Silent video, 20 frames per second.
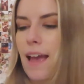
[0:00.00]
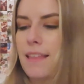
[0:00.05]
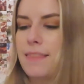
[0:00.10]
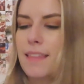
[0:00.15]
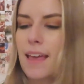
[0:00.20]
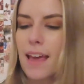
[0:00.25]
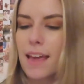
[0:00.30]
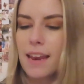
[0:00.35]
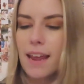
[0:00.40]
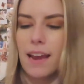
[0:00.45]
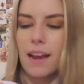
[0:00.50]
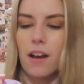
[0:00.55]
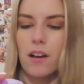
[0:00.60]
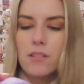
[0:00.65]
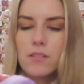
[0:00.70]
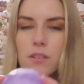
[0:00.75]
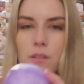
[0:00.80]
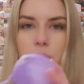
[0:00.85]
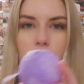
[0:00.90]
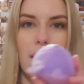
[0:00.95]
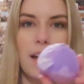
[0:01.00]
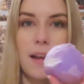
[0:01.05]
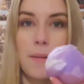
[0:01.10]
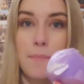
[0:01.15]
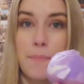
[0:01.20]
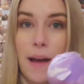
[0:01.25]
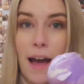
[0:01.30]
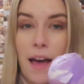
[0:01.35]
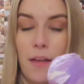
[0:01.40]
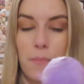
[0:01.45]
And then I also got a
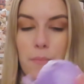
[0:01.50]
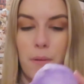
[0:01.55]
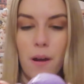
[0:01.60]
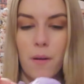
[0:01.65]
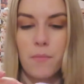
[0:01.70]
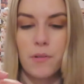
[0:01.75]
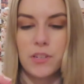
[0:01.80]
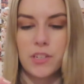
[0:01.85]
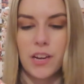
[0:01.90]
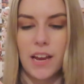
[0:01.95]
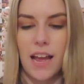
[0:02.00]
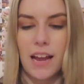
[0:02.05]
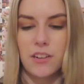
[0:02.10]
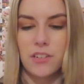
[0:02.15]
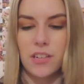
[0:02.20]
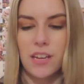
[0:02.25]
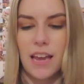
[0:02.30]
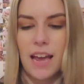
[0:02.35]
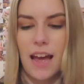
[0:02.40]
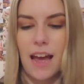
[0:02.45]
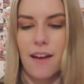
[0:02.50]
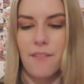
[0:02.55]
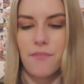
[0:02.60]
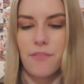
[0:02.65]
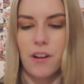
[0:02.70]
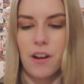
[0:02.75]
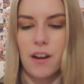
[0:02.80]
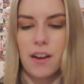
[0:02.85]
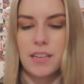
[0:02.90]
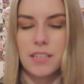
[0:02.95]
bath bomb, which I actually have
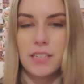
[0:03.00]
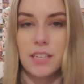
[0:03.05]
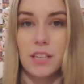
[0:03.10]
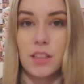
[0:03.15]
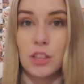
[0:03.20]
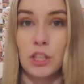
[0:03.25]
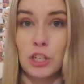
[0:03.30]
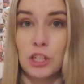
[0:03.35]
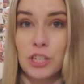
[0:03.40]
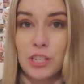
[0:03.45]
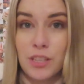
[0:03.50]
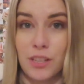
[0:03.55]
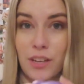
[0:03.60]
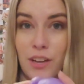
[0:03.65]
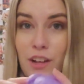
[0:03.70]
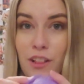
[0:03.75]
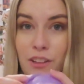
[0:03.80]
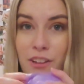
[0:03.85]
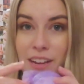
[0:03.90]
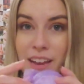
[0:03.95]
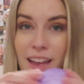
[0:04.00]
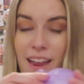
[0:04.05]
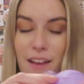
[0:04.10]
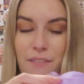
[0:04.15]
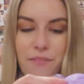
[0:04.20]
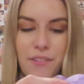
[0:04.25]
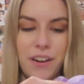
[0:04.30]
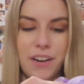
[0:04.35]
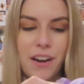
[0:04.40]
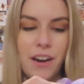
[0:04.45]
not looked at the color yet.
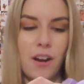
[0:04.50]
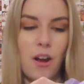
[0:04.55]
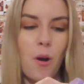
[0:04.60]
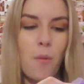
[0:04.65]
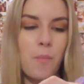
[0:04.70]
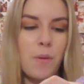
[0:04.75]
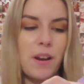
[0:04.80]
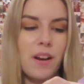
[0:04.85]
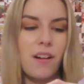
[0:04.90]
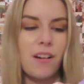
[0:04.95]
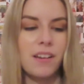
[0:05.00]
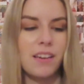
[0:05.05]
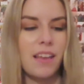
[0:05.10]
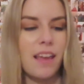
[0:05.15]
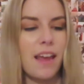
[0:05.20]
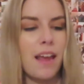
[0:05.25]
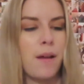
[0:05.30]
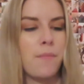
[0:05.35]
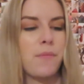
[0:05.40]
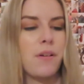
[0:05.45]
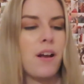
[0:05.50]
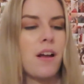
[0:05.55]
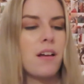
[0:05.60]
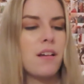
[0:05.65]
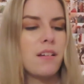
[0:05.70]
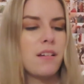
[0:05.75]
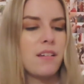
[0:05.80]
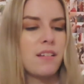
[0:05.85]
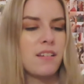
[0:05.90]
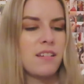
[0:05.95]
I figured I'd open it on
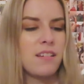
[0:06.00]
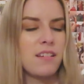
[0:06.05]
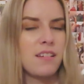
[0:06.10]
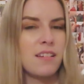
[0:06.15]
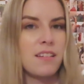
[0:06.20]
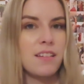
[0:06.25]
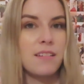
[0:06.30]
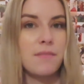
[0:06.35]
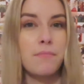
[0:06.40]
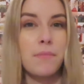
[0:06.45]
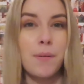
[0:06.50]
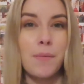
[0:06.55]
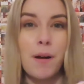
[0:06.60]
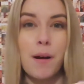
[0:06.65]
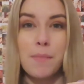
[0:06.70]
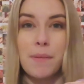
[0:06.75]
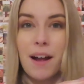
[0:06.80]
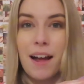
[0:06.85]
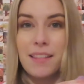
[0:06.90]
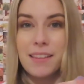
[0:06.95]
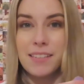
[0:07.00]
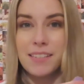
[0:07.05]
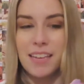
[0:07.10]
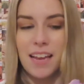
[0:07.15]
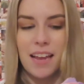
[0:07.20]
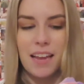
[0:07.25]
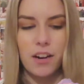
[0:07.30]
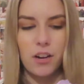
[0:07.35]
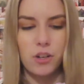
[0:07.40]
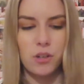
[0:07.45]
camera. My mom got
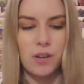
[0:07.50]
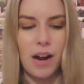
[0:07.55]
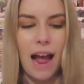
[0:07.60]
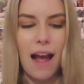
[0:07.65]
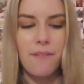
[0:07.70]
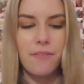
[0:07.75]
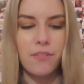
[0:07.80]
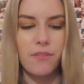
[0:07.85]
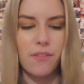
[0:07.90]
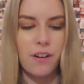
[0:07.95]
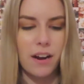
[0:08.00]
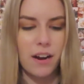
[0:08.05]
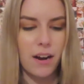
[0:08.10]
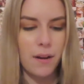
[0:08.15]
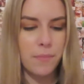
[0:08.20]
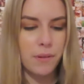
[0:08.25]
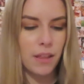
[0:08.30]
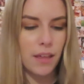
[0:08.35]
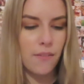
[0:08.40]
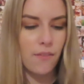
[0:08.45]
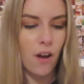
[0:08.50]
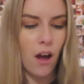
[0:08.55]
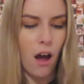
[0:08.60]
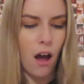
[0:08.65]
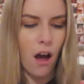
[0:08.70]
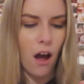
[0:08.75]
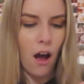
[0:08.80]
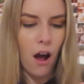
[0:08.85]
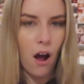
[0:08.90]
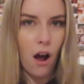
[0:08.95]
this at a craft fair, I believe.
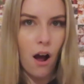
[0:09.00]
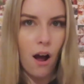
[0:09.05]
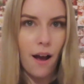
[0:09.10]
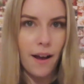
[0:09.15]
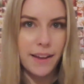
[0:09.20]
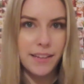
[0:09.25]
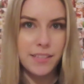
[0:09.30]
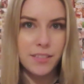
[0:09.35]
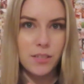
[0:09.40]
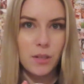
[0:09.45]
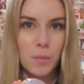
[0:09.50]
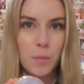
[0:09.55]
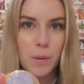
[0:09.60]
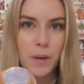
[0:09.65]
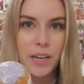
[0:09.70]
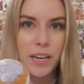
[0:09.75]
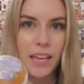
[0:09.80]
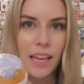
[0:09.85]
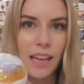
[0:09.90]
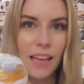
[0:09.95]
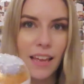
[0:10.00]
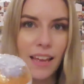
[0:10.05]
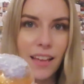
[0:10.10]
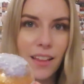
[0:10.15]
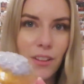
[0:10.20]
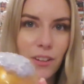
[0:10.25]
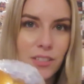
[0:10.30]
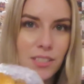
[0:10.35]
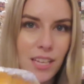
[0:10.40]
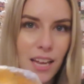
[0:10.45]
It's so pretty.
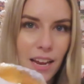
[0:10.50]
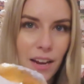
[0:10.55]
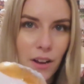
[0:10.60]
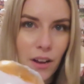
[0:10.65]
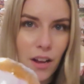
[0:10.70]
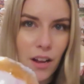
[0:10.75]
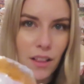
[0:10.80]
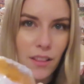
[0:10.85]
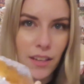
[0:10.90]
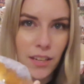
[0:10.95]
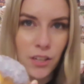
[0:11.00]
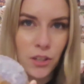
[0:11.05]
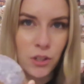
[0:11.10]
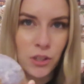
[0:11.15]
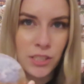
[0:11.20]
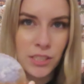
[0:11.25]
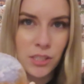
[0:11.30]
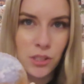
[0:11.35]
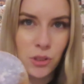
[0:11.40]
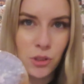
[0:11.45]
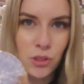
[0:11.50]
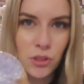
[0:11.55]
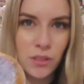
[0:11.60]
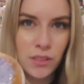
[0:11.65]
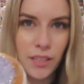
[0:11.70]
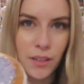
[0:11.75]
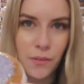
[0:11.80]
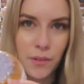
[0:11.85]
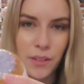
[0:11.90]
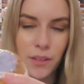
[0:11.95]
It looks like a
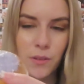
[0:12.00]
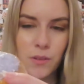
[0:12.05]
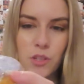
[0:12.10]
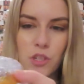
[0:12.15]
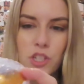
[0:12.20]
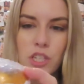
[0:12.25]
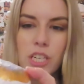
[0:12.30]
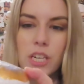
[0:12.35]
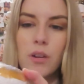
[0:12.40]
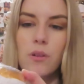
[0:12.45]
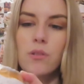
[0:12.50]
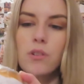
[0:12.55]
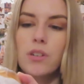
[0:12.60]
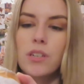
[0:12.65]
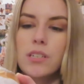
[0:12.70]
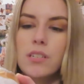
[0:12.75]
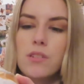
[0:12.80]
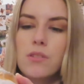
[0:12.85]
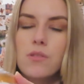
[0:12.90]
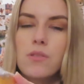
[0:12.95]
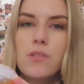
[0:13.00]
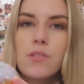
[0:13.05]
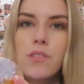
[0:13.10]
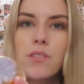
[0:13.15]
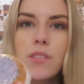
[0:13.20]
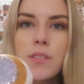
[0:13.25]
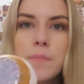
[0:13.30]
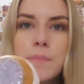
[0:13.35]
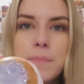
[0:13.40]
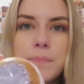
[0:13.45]
crystal, like one of those geode
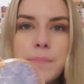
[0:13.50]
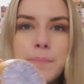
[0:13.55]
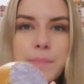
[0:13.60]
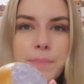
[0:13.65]
crystals.